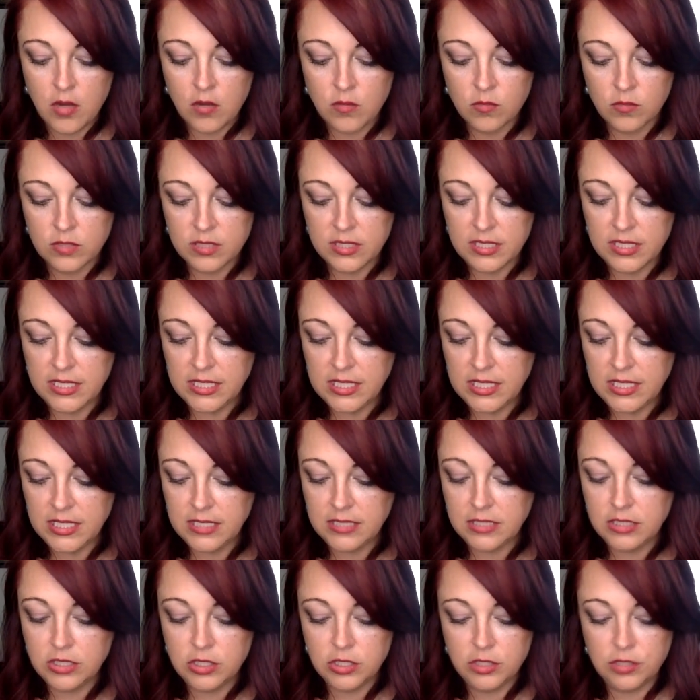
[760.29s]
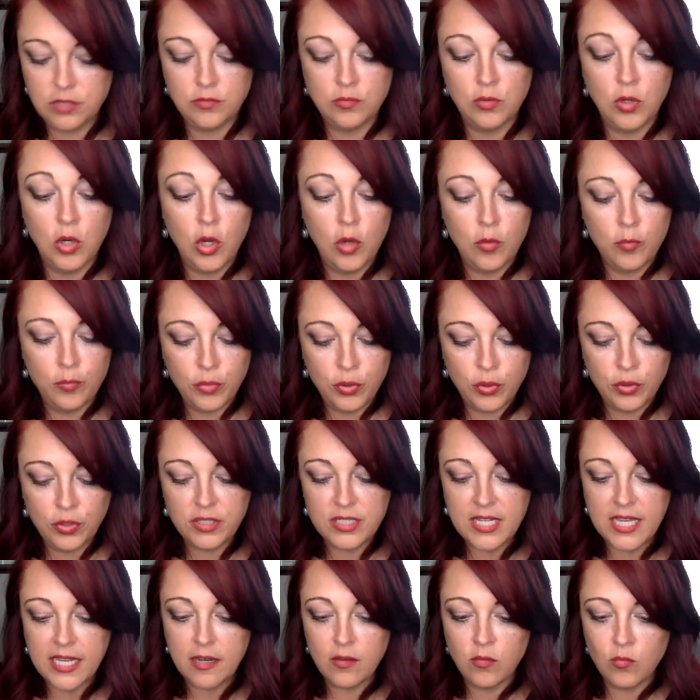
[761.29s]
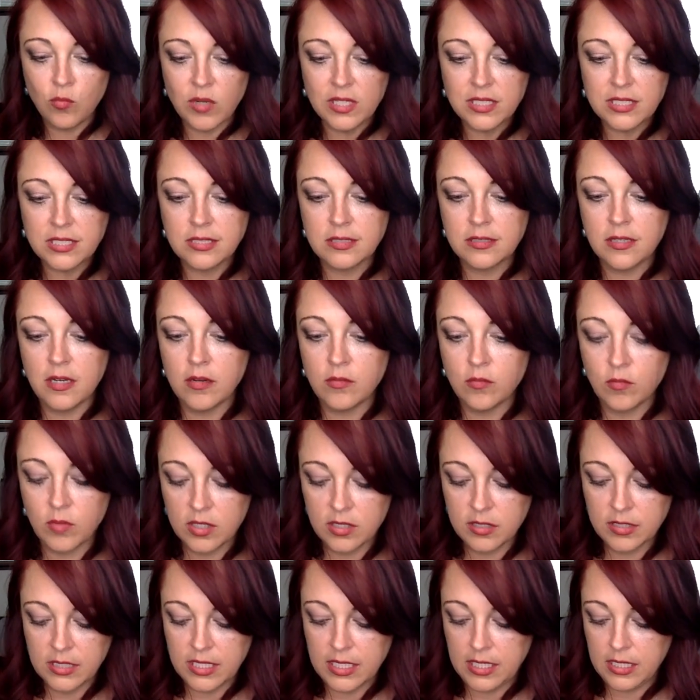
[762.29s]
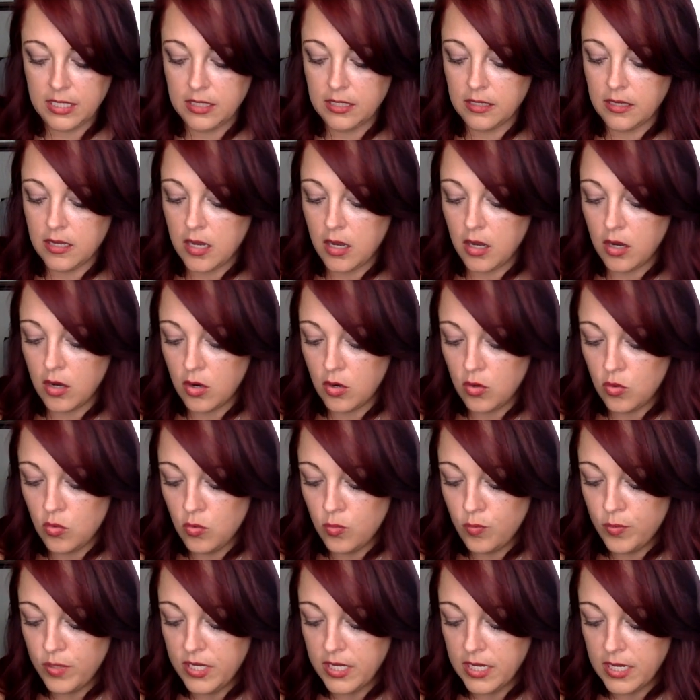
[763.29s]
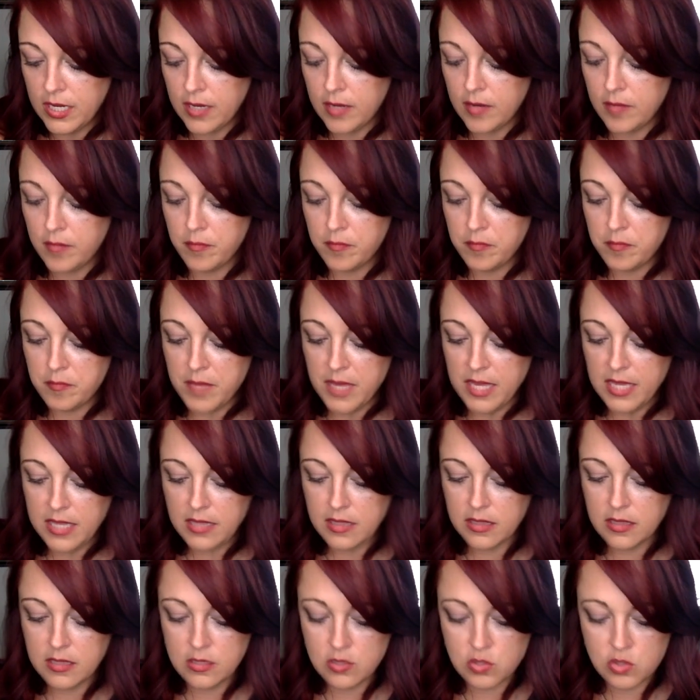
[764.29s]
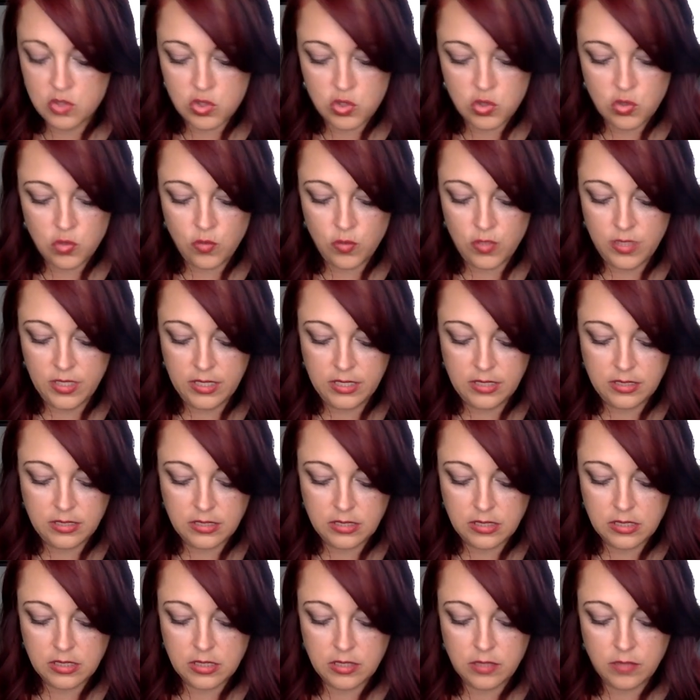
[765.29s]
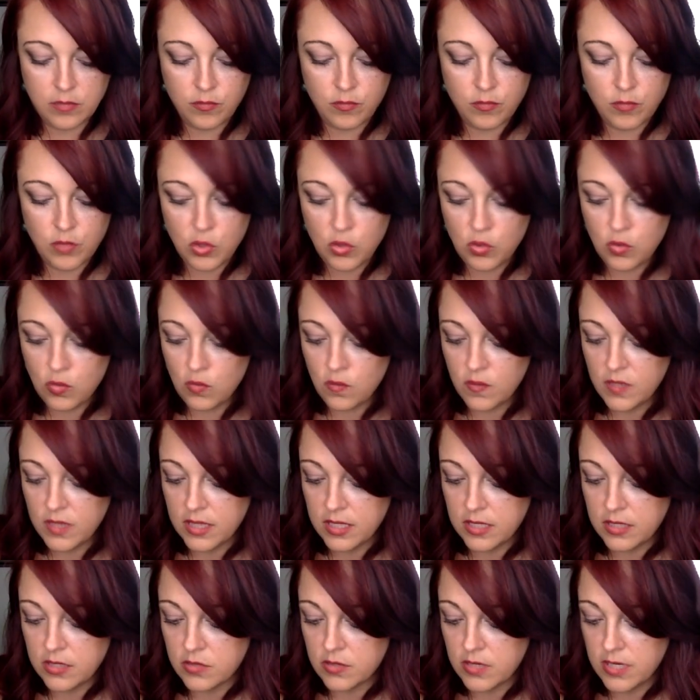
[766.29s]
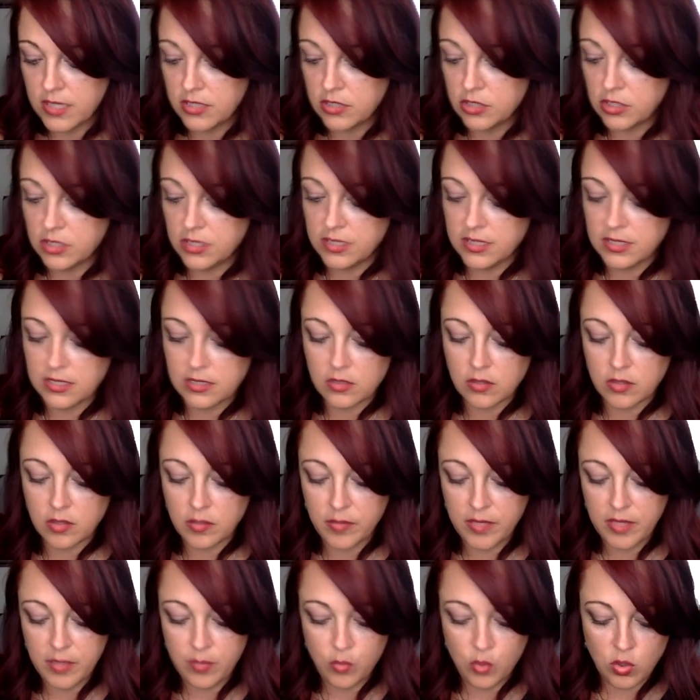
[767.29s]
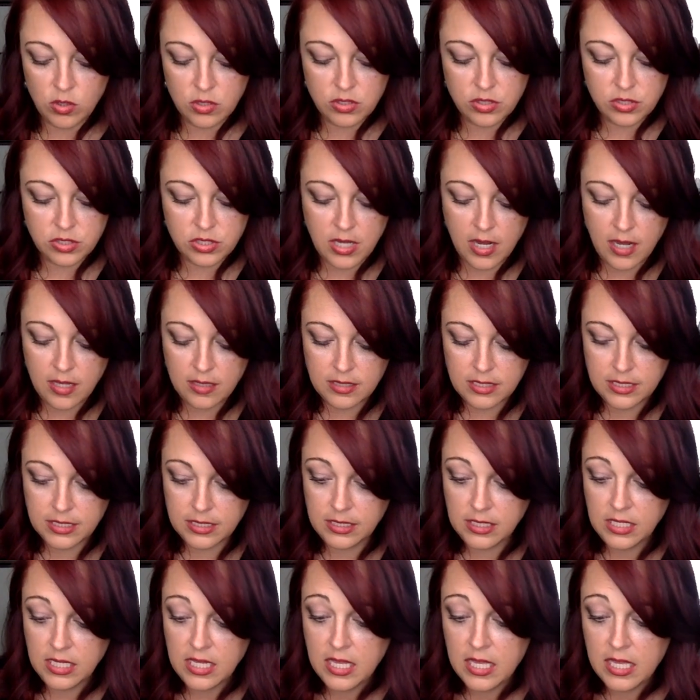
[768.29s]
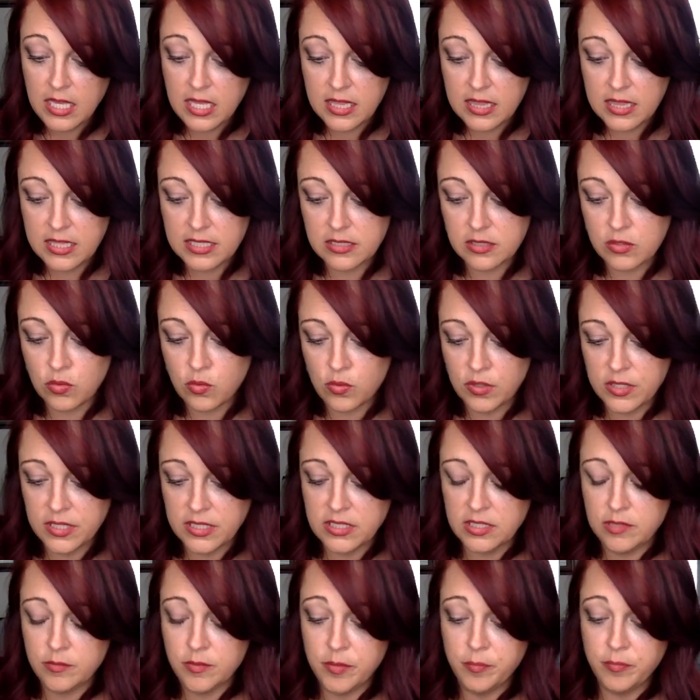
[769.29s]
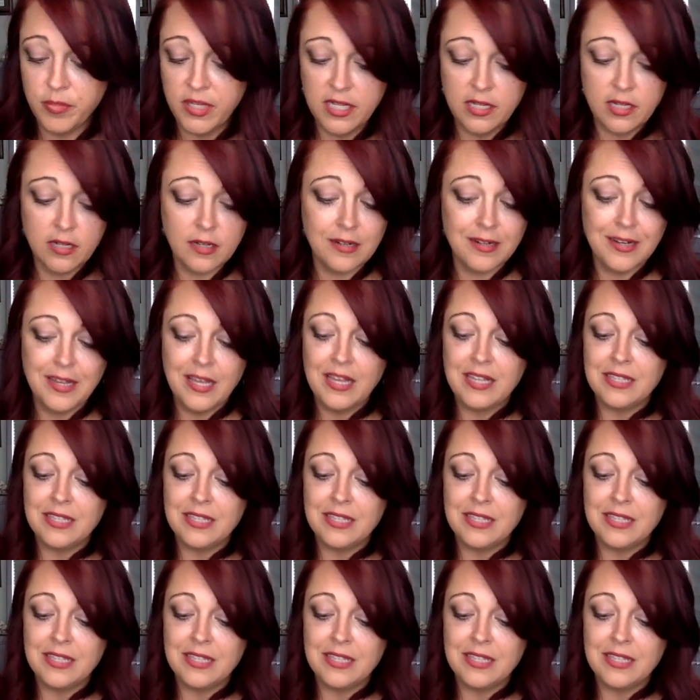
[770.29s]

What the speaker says: Really need to put down what's not working. Open up. Make the choice to move in the direction that's going to be more solid. That's going to be better.